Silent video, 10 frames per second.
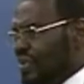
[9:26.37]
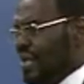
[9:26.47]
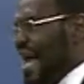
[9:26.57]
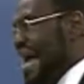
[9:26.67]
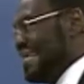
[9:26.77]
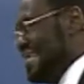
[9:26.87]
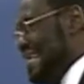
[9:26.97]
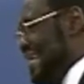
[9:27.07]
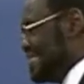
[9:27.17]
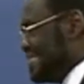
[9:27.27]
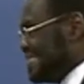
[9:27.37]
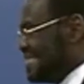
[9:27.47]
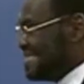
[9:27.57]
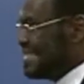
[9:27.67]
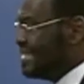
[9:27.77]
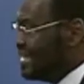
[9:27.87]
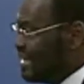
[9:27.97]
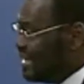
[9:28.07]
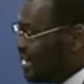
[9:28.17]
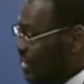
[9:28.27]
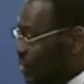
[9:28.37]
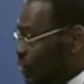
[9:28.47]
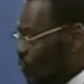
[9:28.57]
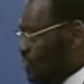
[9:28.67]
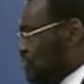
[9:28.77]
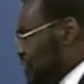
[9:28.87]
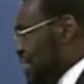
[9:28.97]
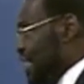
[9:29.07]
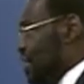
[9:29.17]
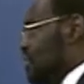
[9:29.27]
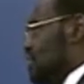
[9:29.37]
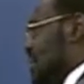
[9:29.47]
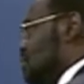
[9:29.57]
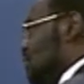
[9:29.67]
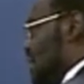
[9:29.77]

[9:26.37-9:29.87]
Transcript: with gladness, with cheer, some